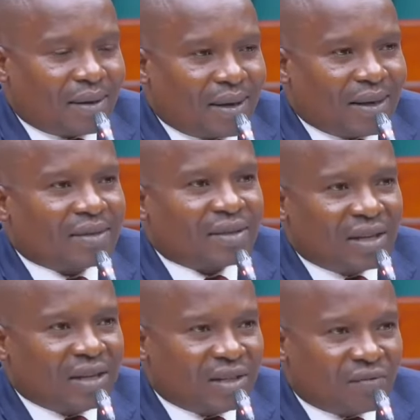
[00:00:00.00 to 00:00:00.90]
is
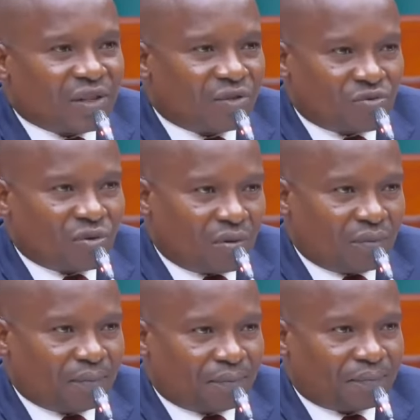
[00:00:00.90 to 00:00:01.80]
individual.
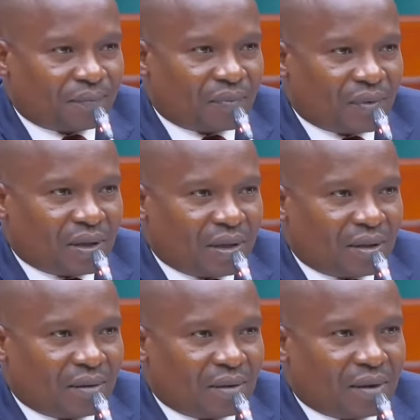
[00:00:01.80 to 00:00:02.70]

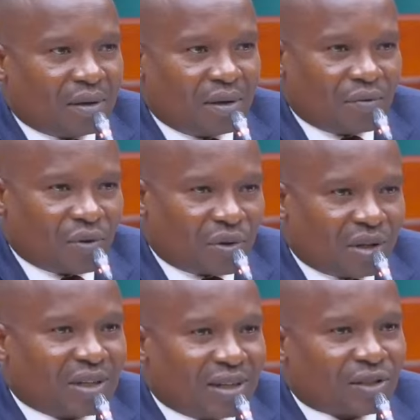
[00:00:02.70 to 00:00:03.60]
If you
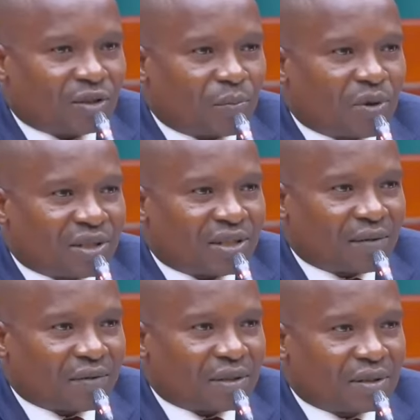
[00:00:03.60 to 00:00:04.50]
read the National Police
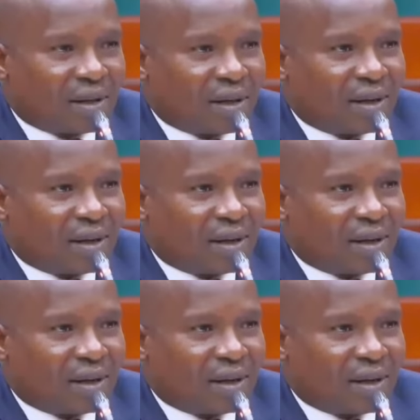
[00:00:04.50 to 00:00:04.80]
Service